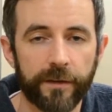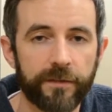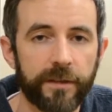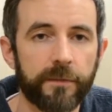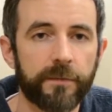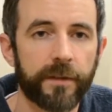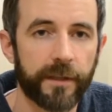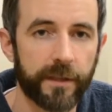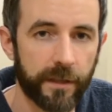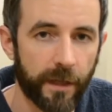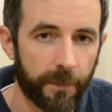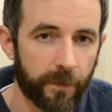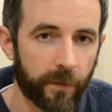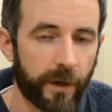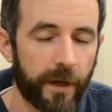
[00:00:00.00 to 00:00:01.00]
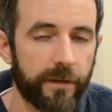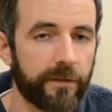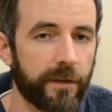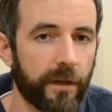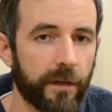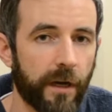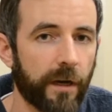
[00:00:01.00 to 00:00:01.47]
It seems like the
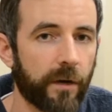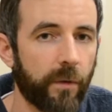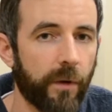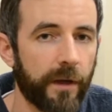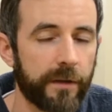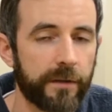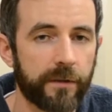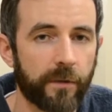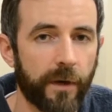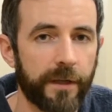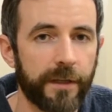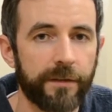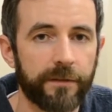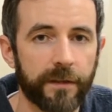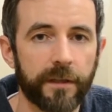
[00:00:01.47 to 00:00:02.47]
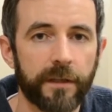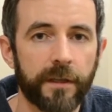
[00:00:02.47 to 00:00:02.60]
upgrades are quite easy.